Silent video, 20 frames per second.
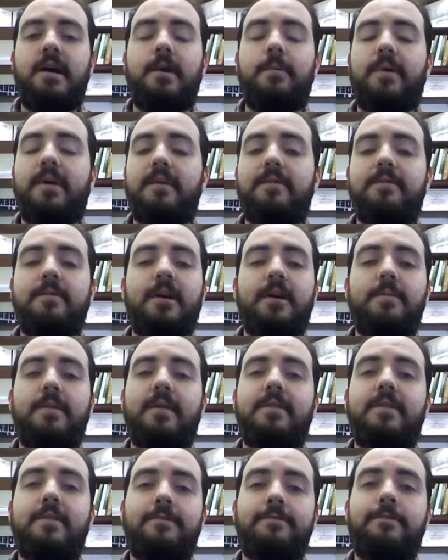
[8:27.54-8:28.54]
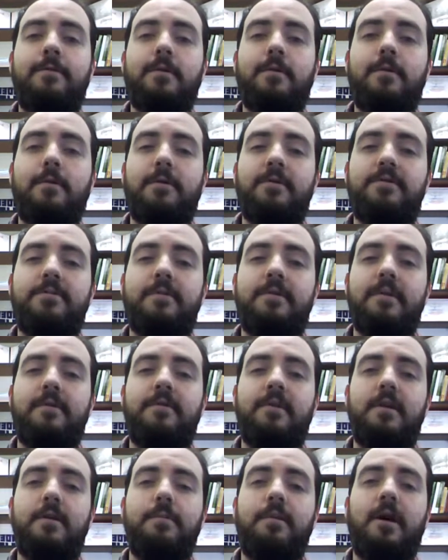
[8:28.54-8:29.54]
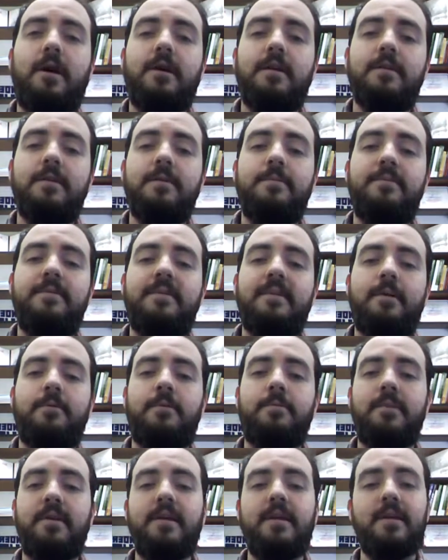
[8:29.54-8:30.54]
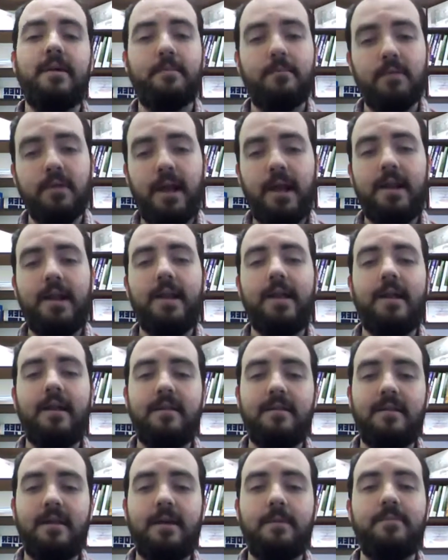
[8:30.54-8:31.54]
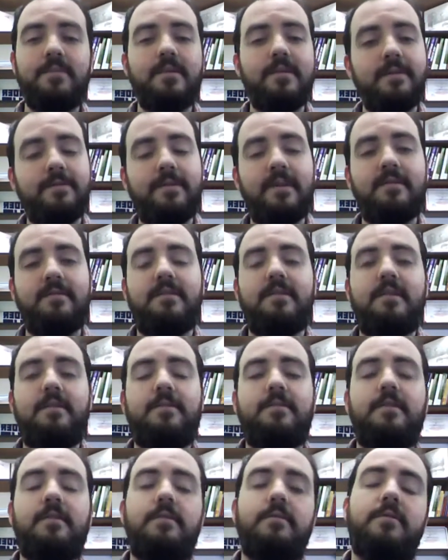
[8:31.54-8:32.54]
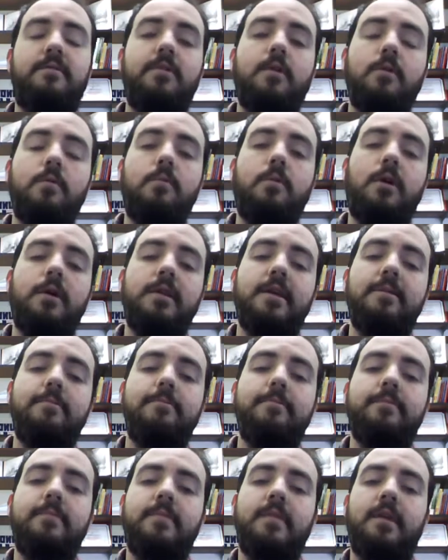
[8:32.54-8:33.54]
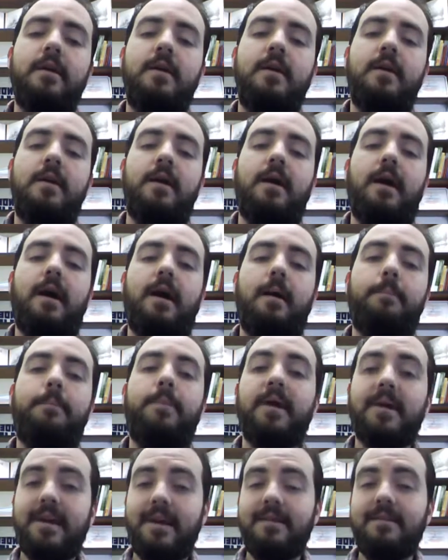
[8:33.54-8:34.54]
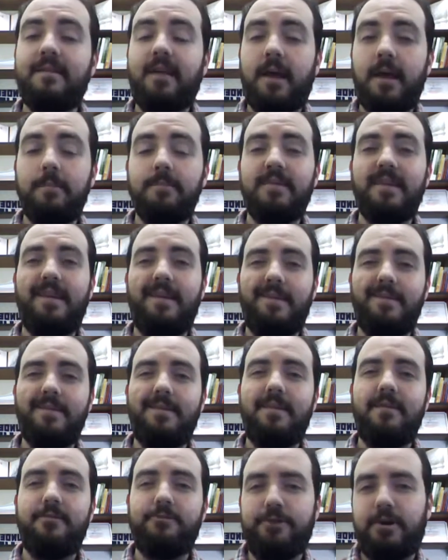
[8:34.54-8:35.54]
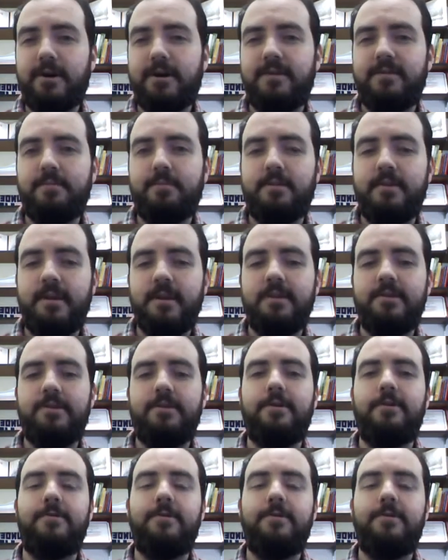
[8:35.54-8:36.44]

We can talk about the four horsemen of the apocalypse. That would be complaining, contempt, defensiveness, and stonewalling. But contempt is the strongest predictor.